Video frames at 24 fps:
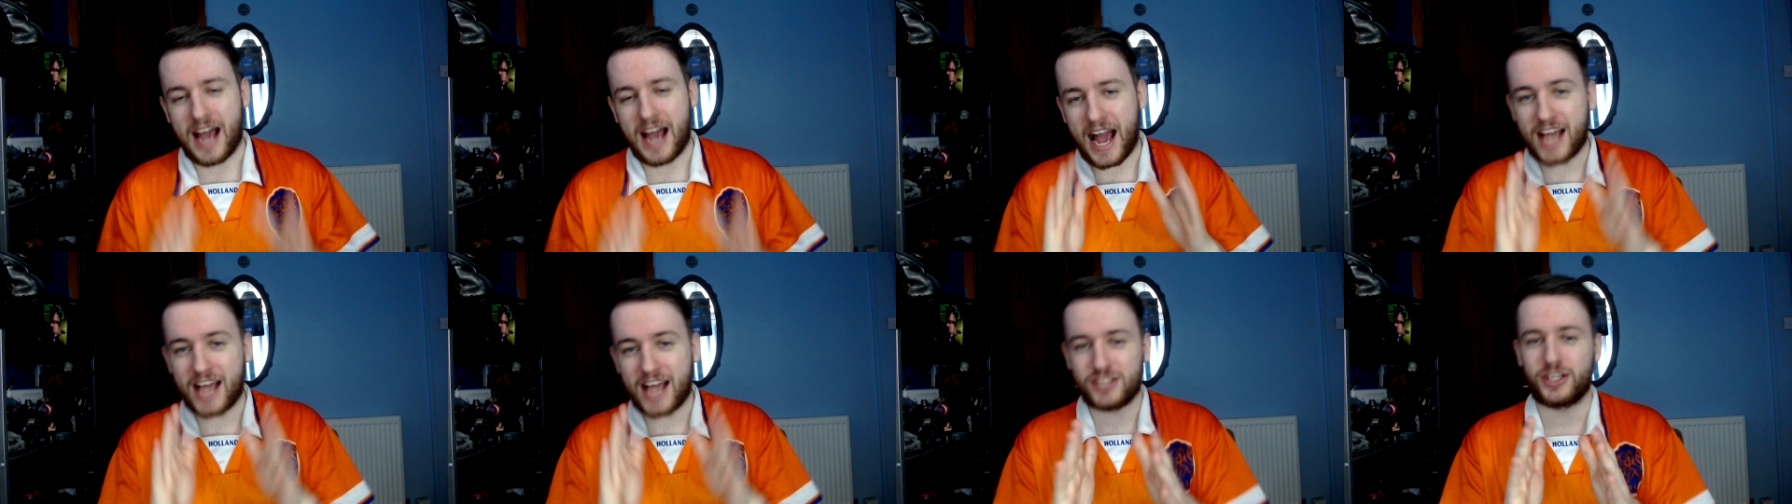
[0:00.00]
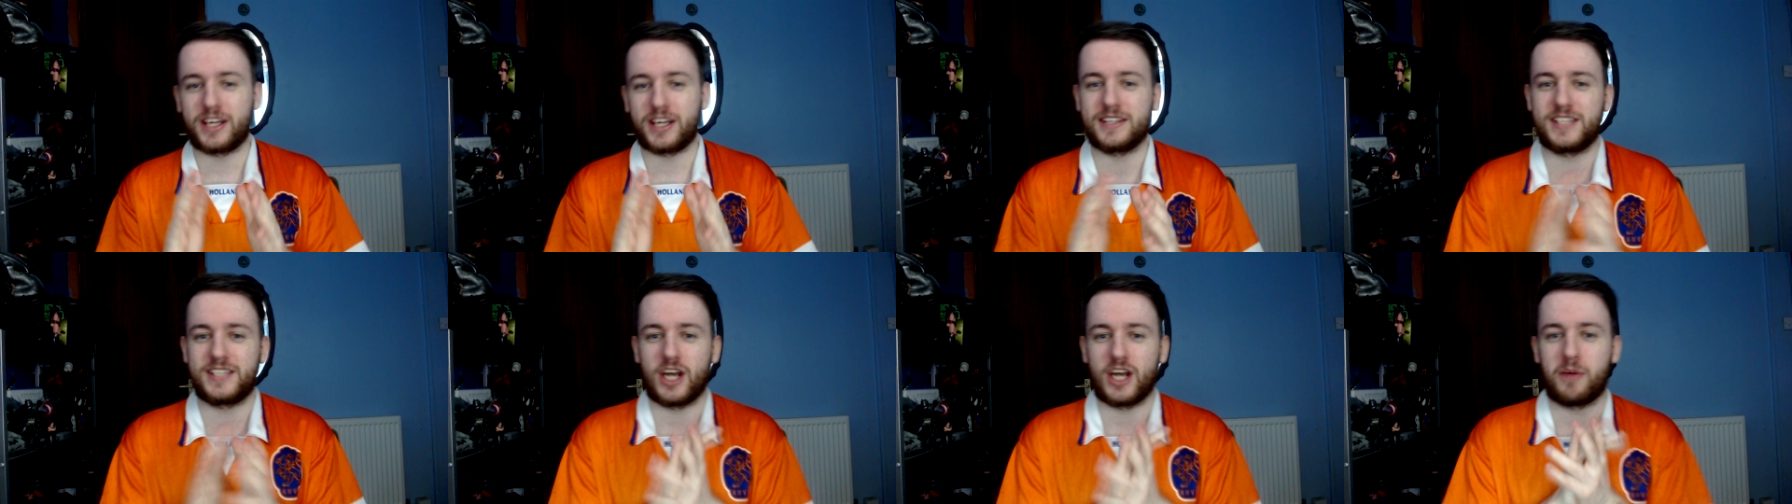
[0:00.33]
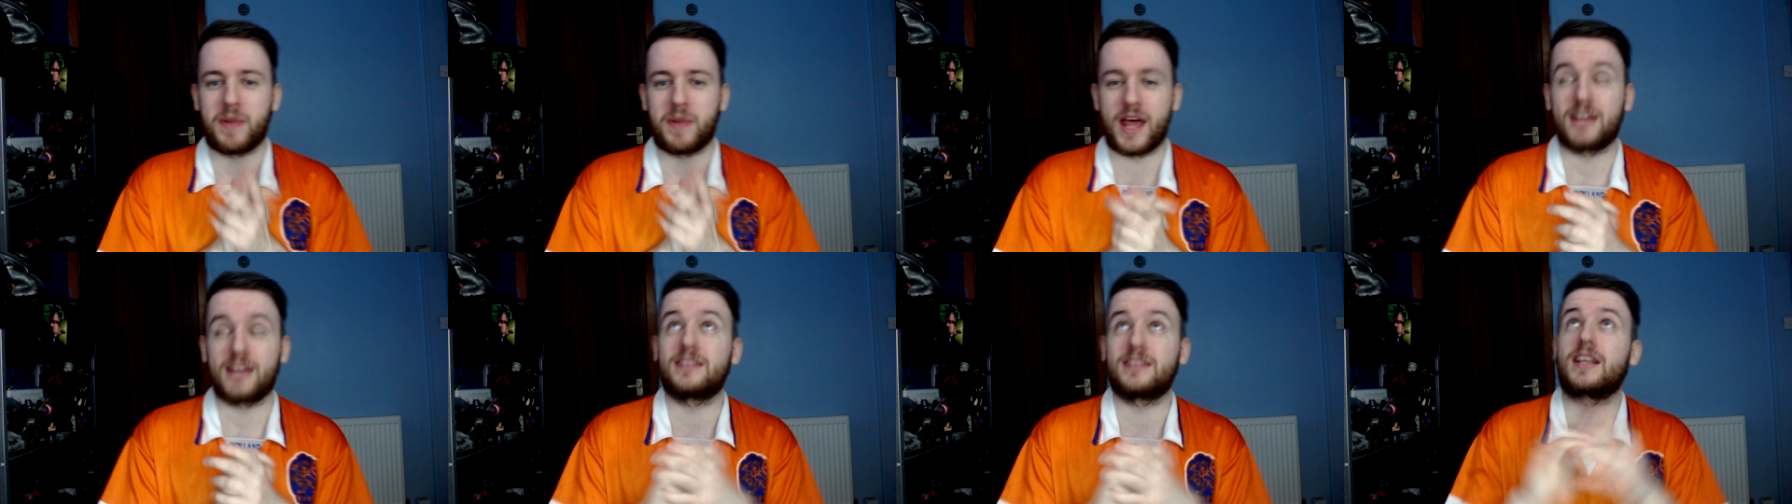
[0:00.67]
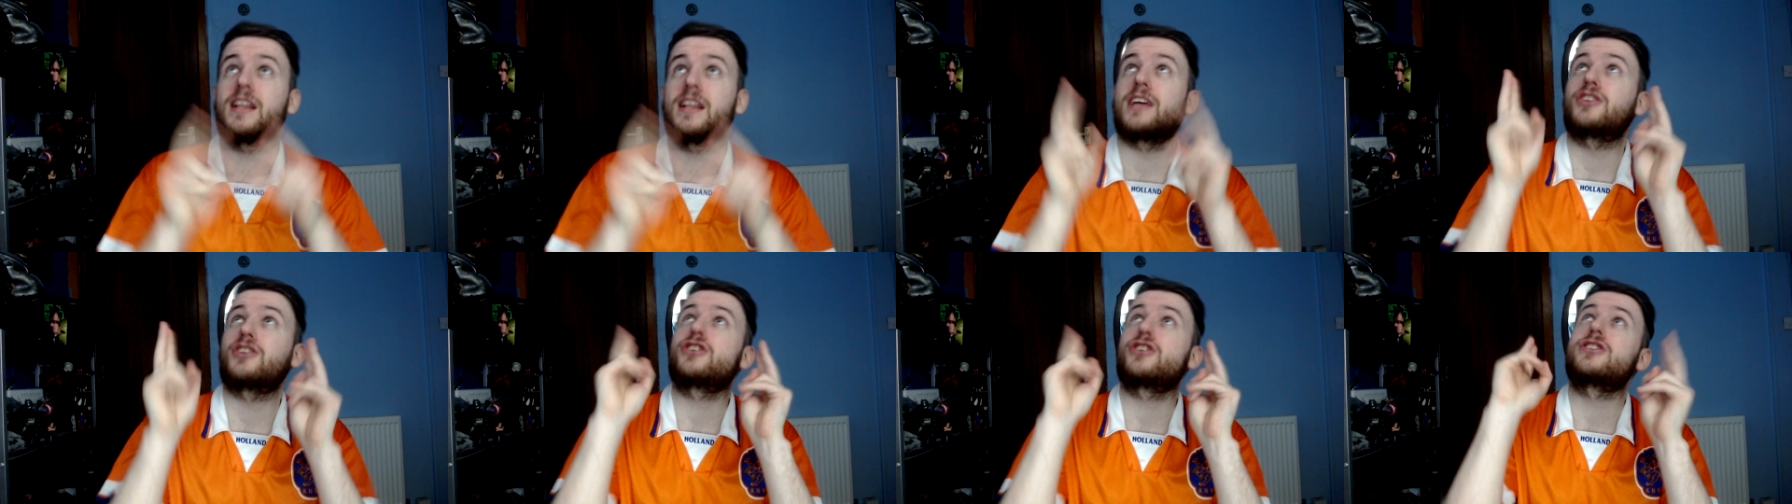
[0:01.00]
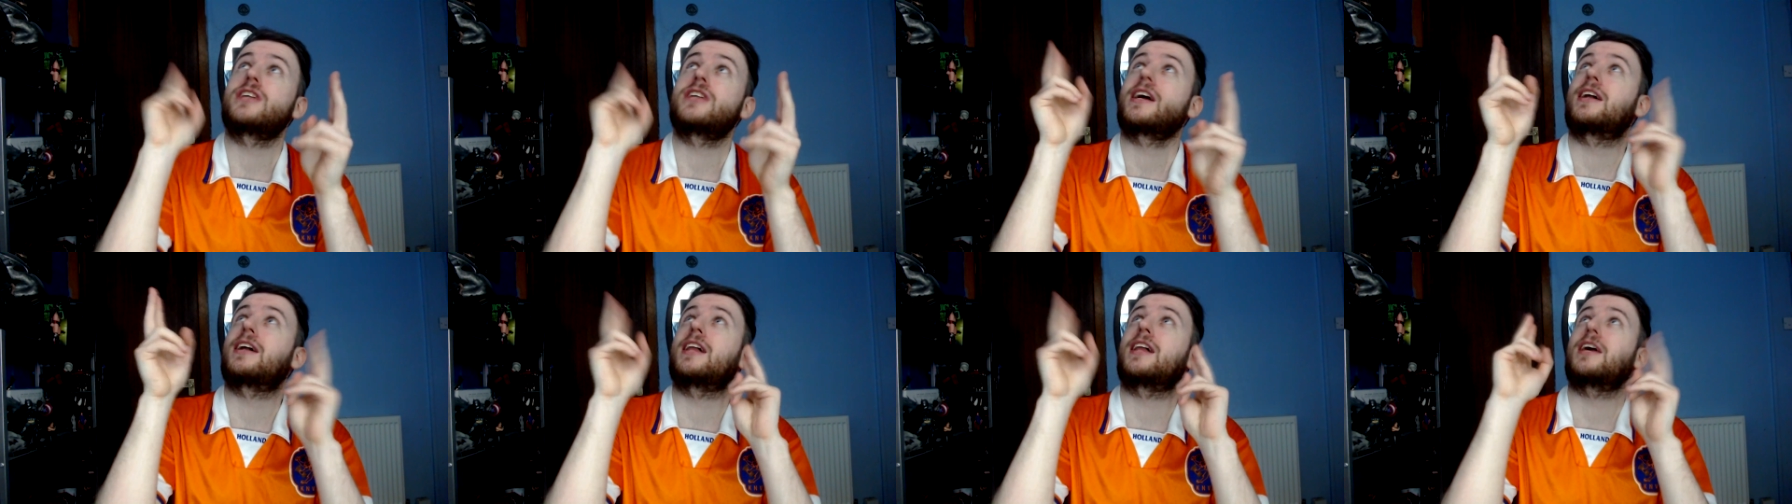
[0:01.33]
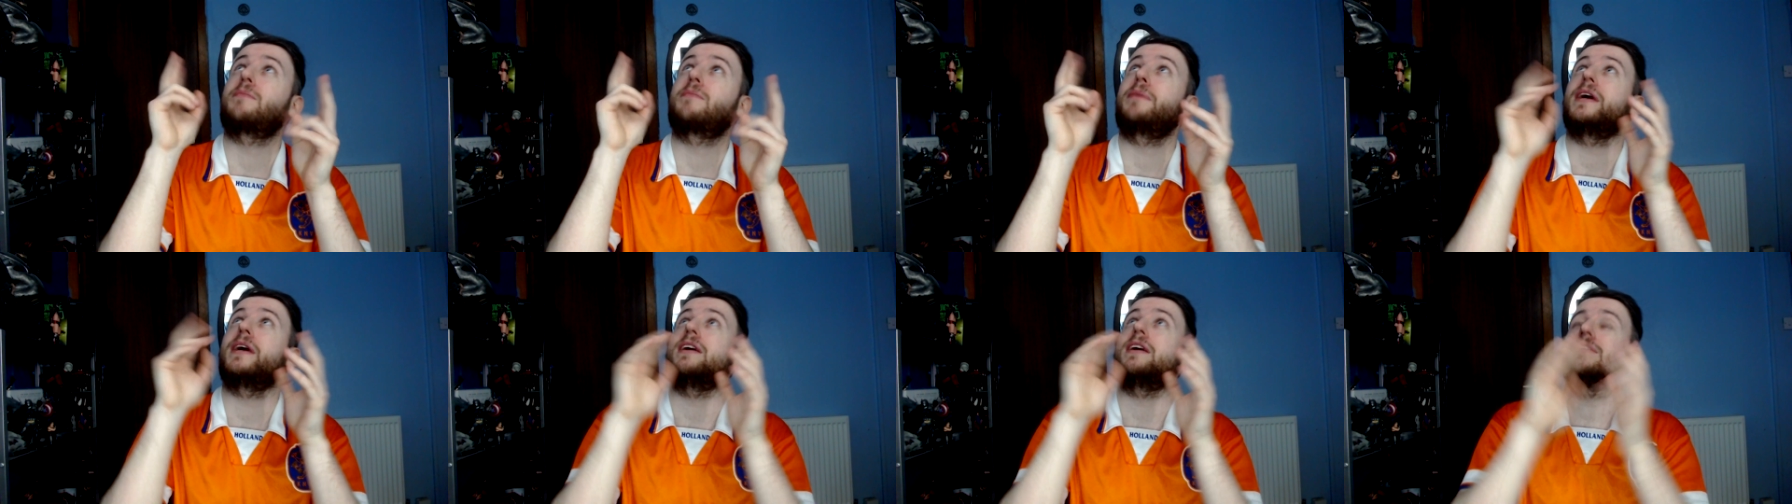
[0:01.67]
As you can tell by that delicious
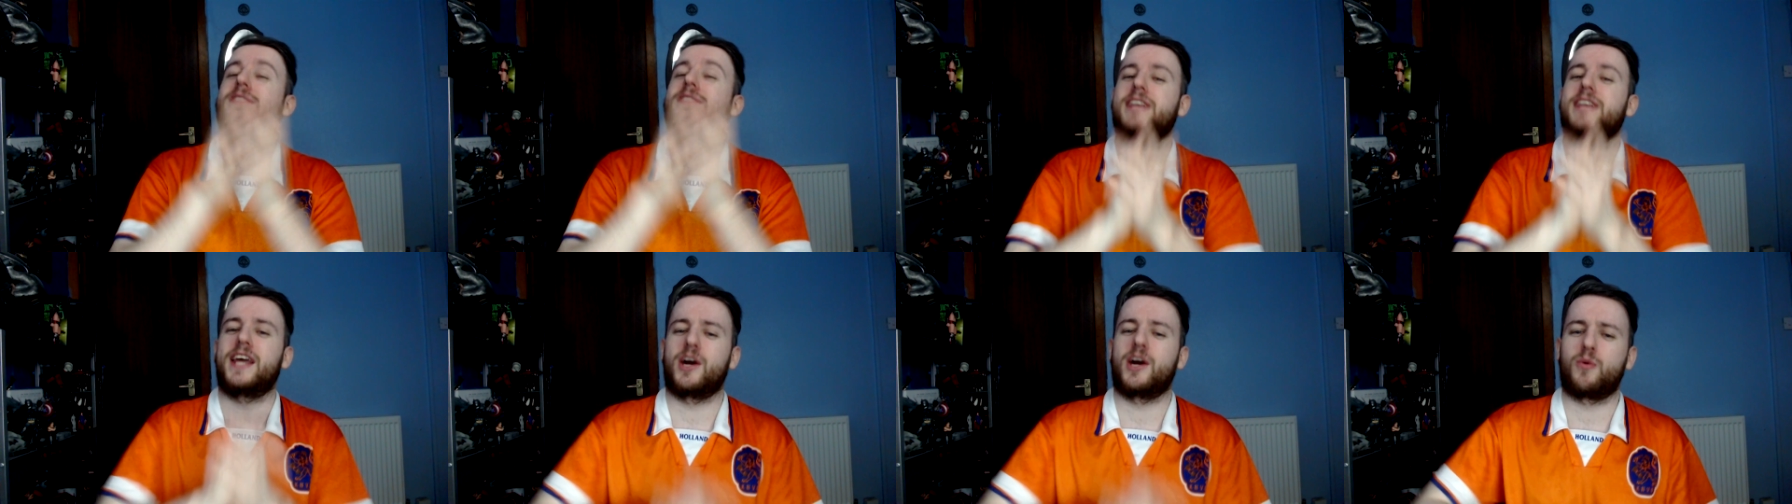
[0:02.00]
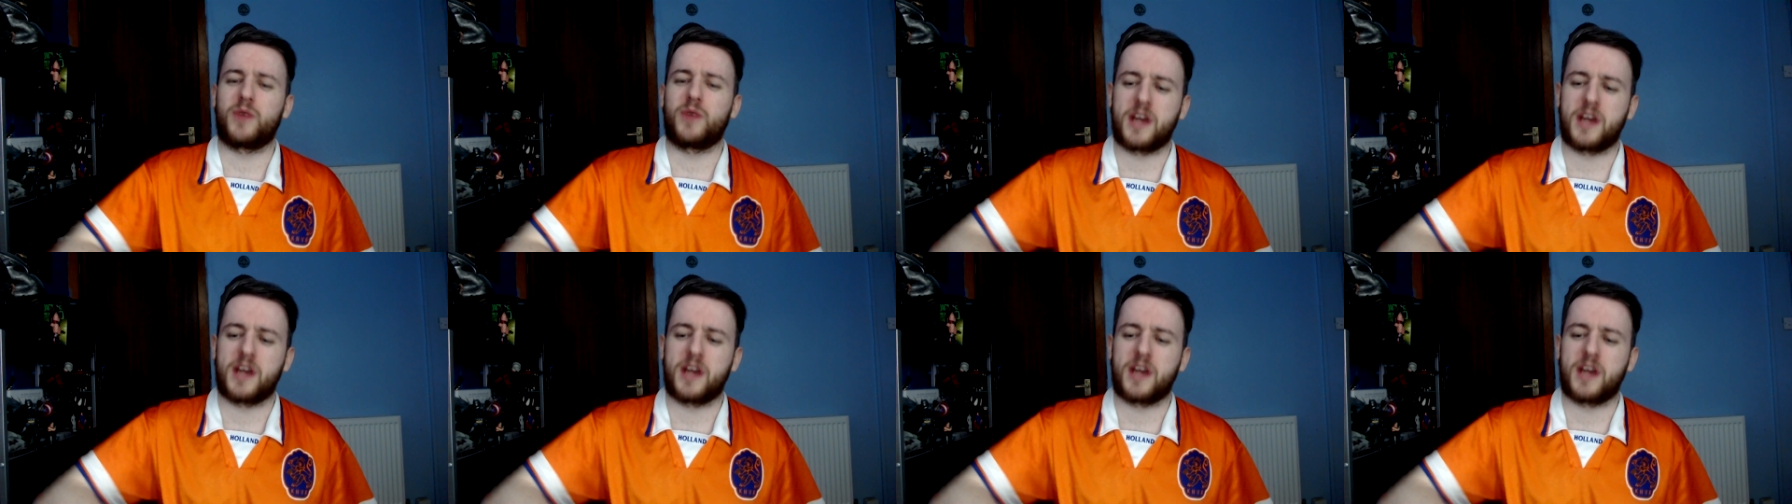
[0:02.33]
clickbaity title,